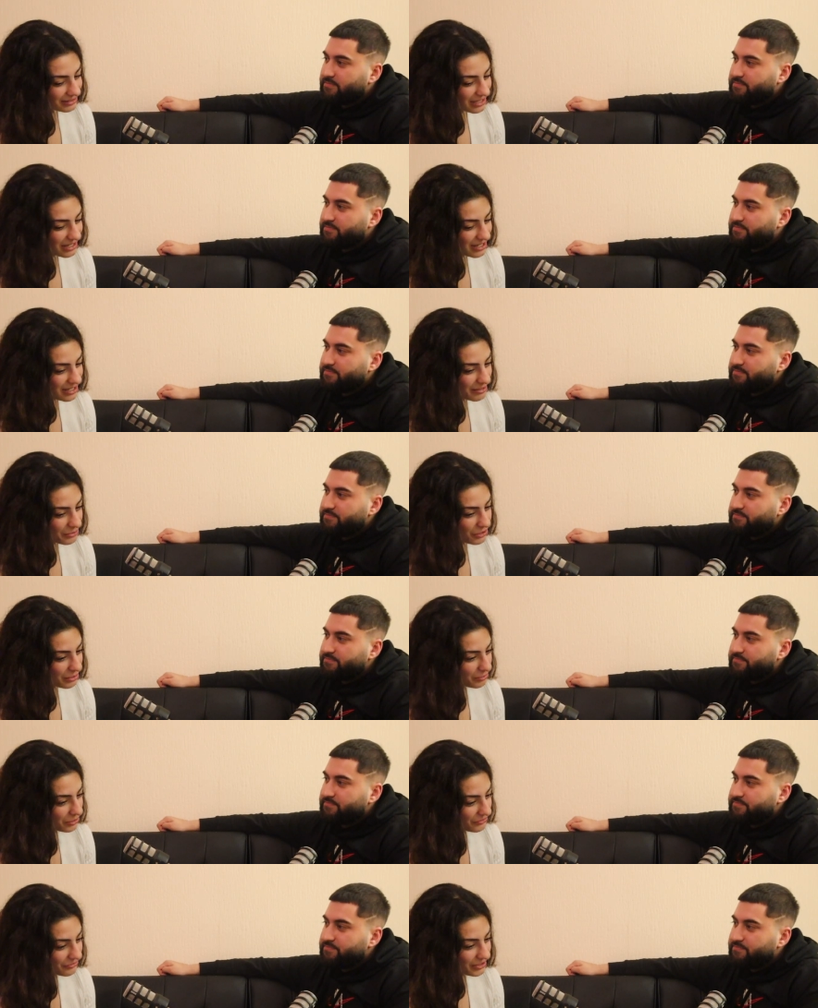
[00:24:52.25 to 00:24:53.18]
Speaker 1: Um, you can
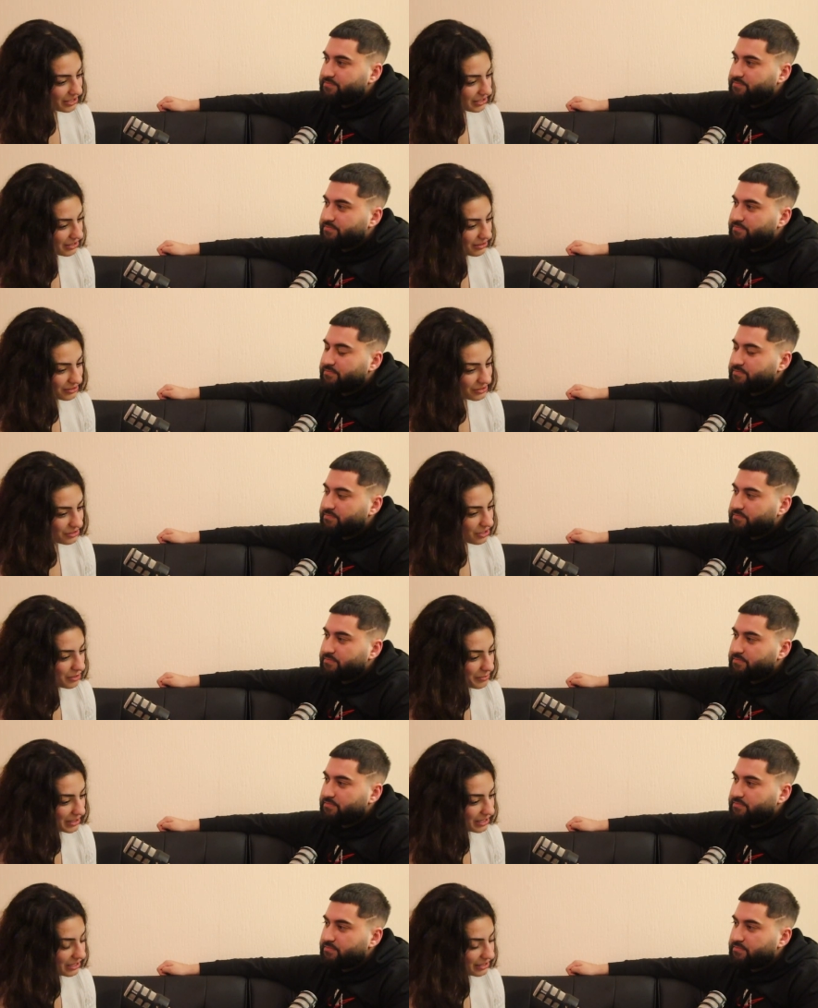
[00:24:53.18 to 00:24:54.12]
put vinegar on top
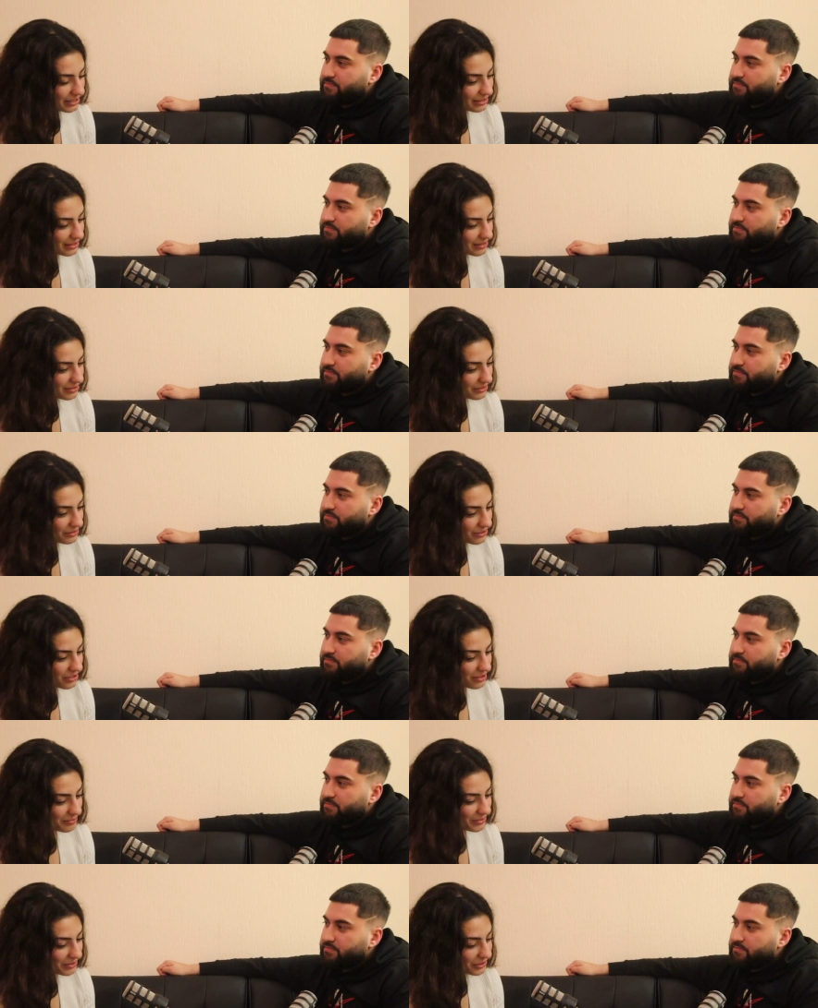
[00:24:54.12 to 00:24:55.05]
and onions on
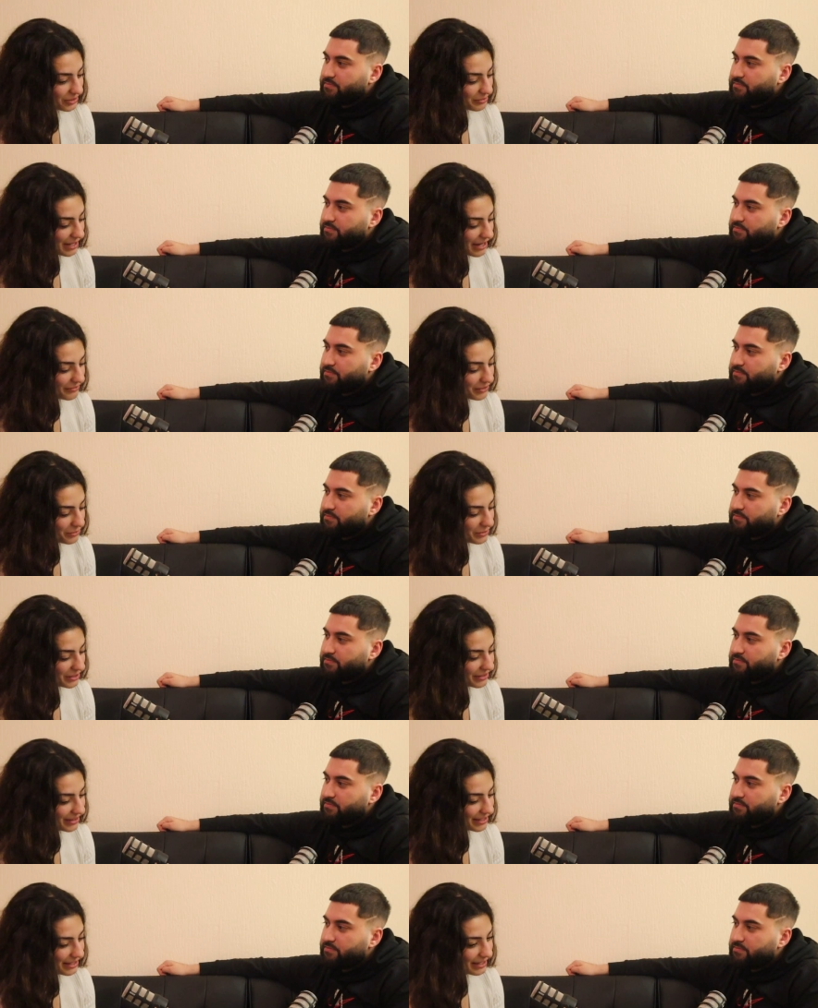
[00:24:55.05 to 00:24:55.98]
top. You can have it
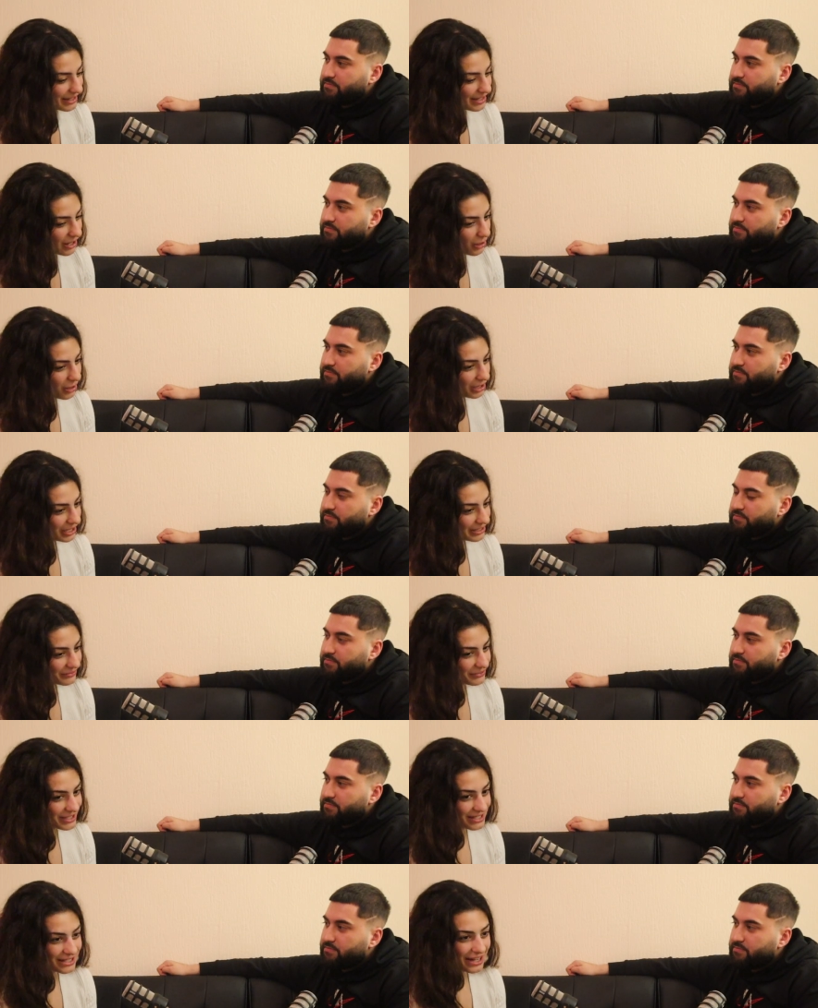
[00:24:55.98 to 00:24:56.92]
with
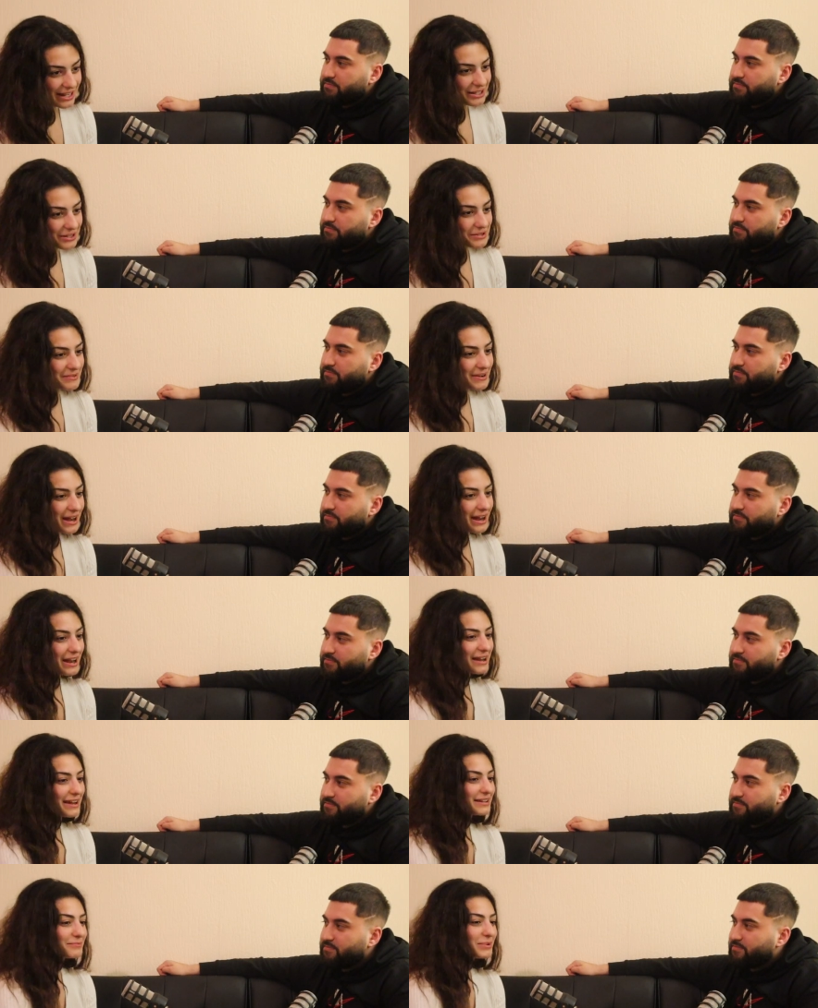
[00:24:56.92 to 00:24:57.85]
olives. I don't.
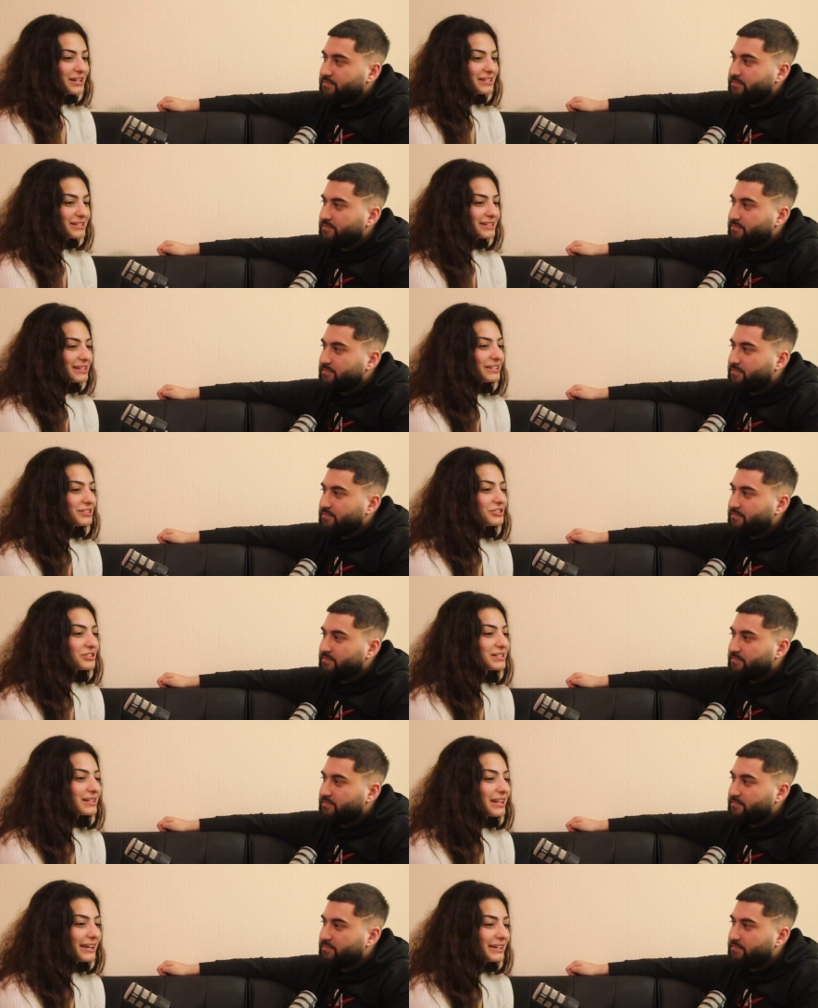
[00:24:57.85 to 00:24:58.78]
I personally
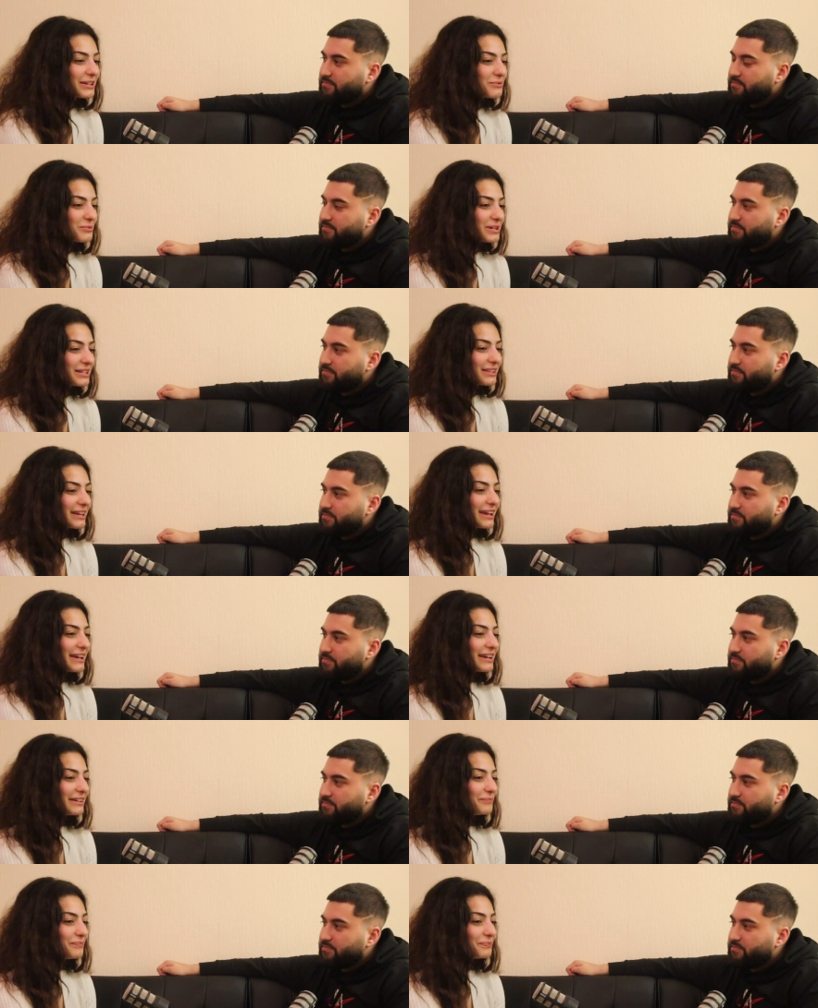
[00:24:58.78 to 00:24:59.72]
just like it with a
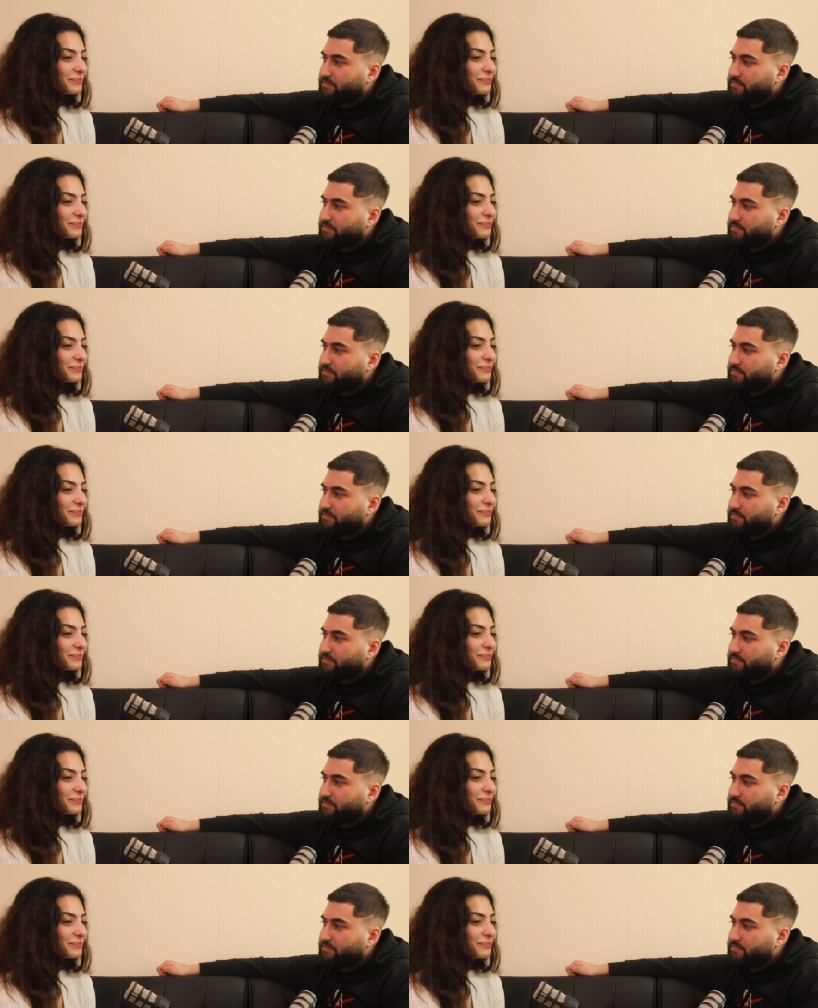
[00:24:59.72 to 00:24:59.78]
mm,